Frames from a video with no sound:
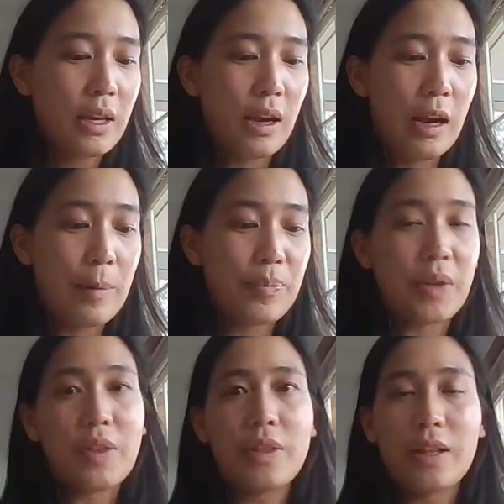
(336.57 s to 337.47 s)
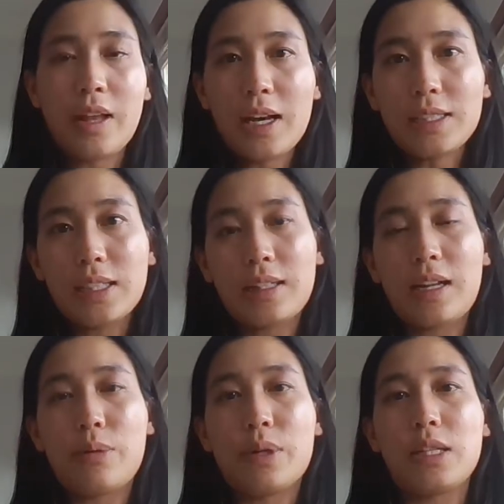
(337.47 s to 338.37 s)
And then the last thing that
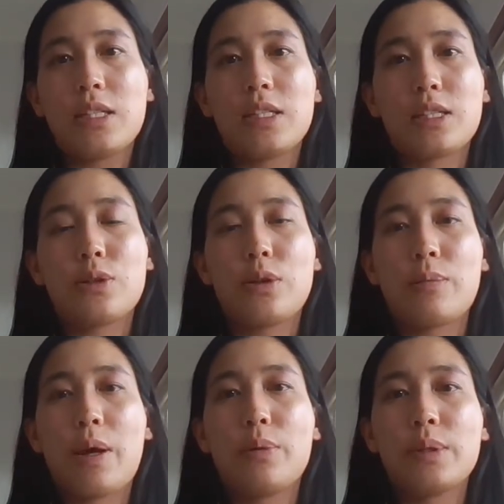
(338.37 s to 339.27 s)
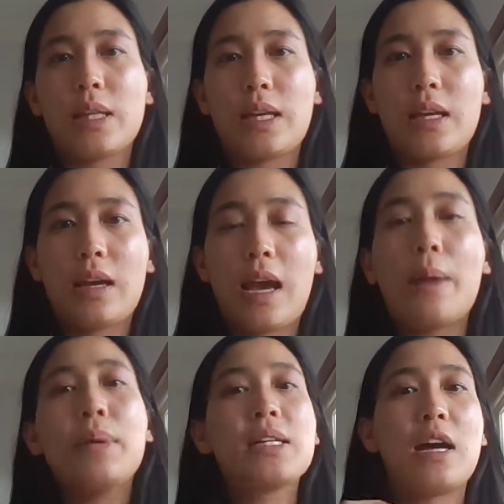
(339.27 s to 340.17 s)
I wanted to just talk about was like how
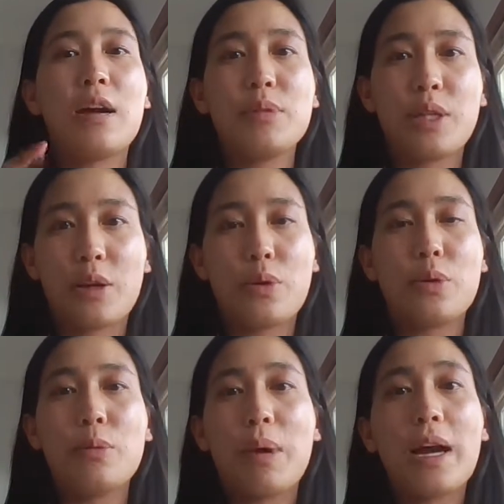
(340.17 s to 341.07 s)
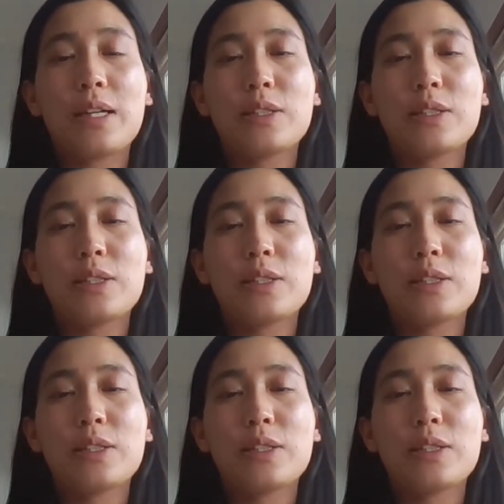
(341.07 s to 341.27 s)
many times you can call back.